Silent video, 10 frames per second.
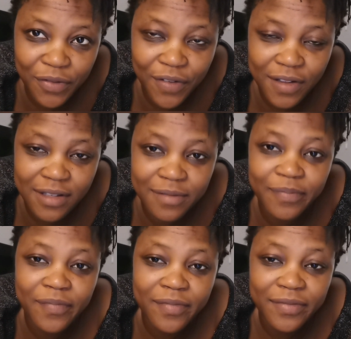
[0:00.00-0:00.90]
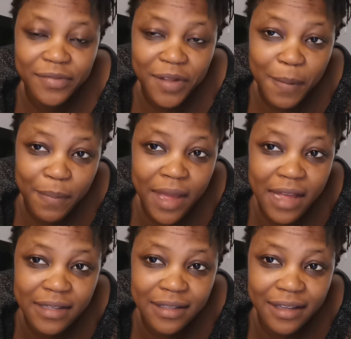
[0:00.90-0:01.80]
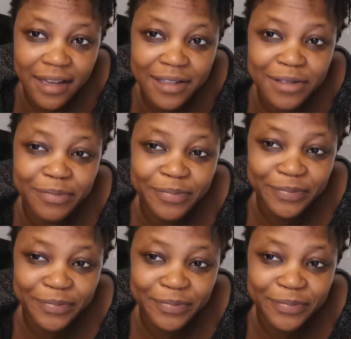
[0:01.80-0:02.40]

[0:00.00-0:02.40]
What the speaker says: face. It be as it gets.